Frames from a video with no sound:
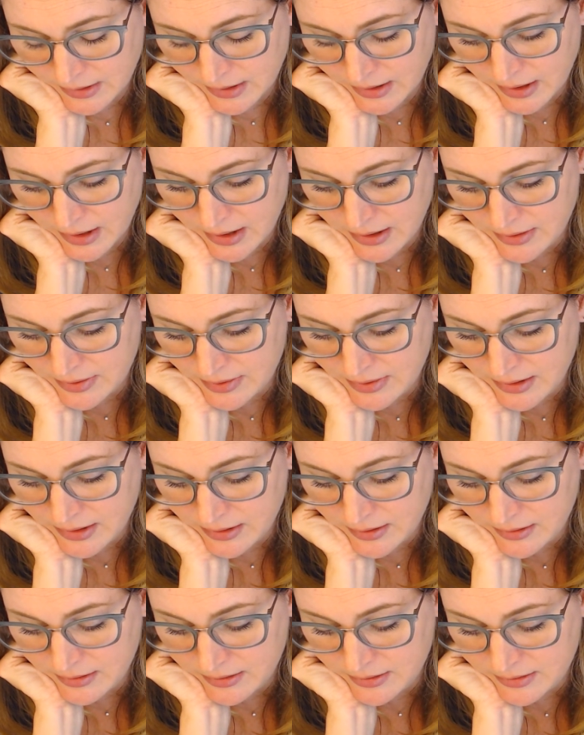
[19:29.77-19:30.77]

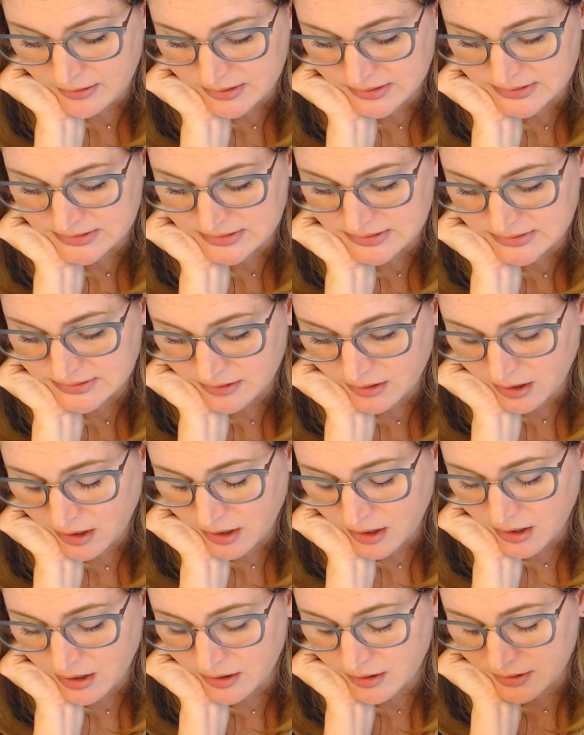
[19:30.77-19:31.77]
then this is a
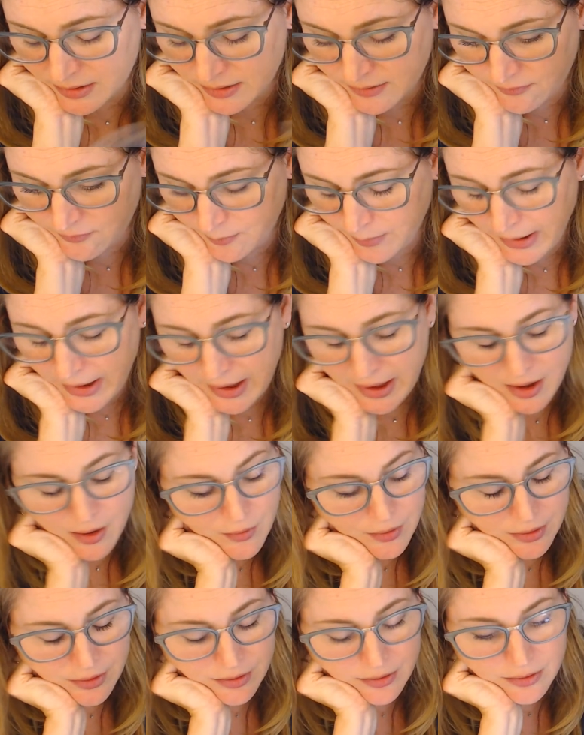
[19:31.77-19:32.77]
card of
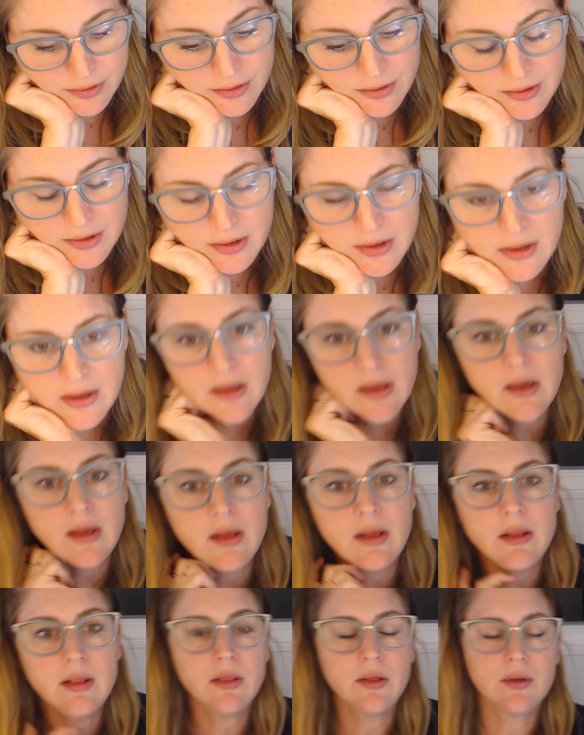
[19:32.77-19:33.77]
power,
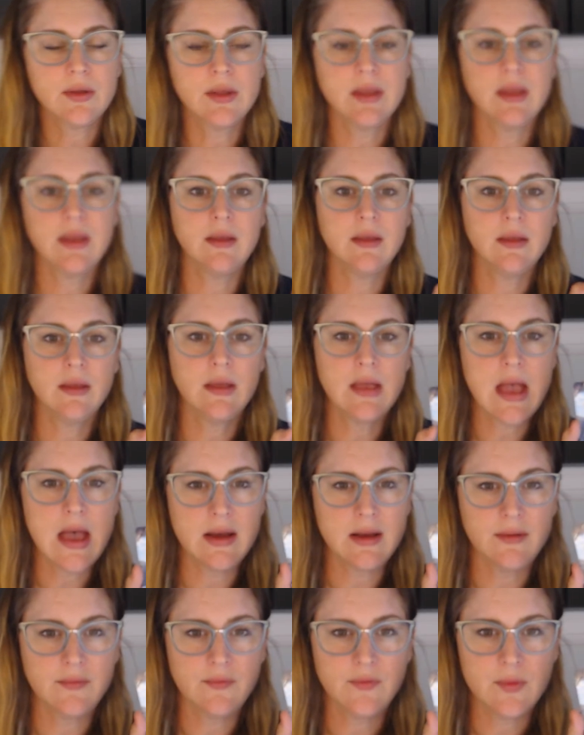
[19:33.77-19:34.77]
looking at
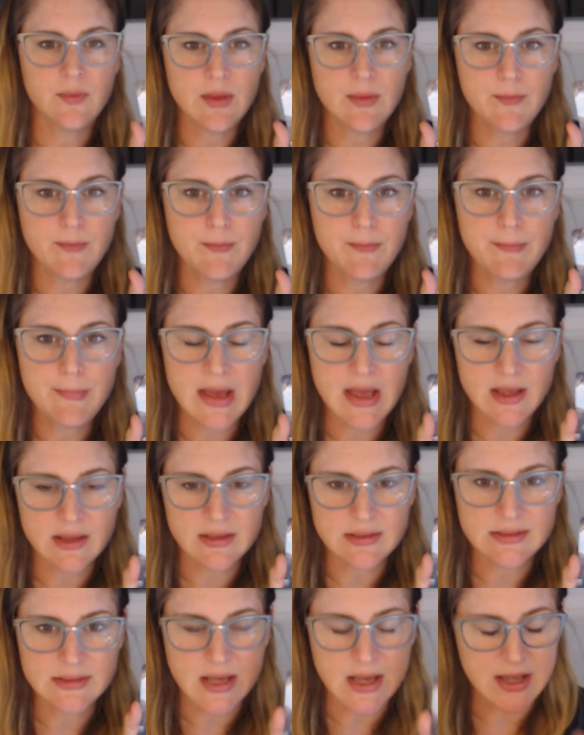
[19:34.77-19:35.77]
it from the
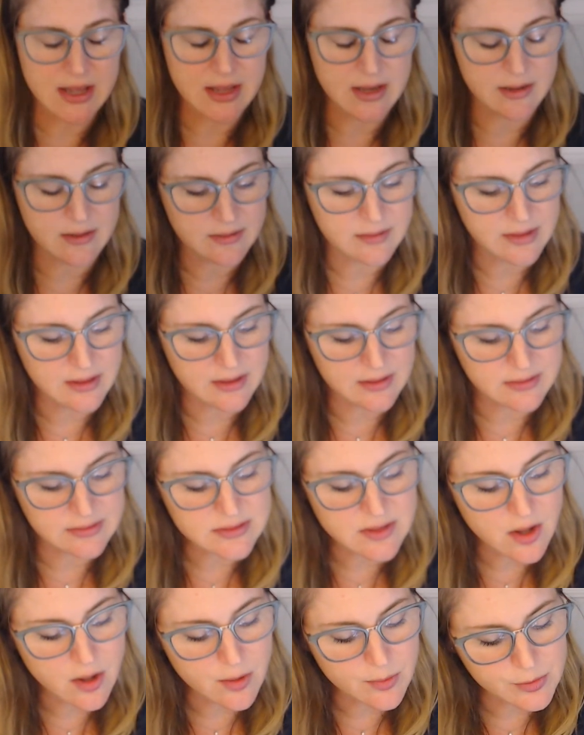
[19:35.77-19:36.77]
backside, that it's
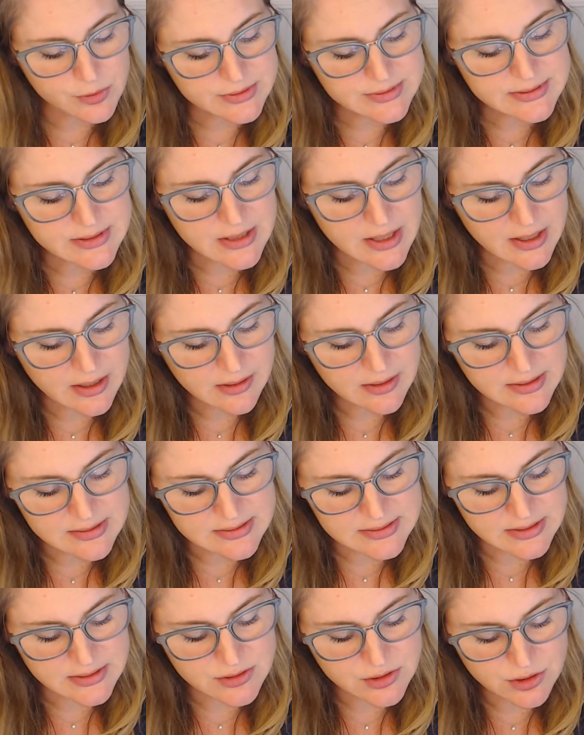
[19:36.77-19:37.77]
almost like, is
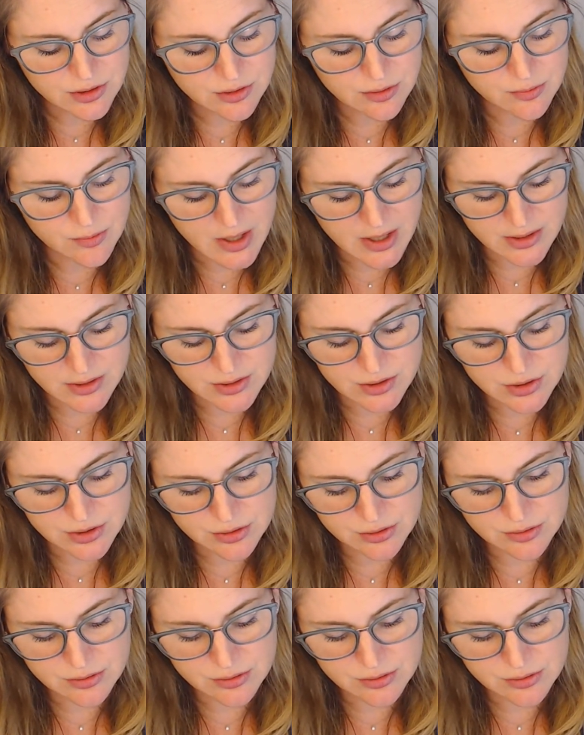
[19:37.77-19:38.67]
it too much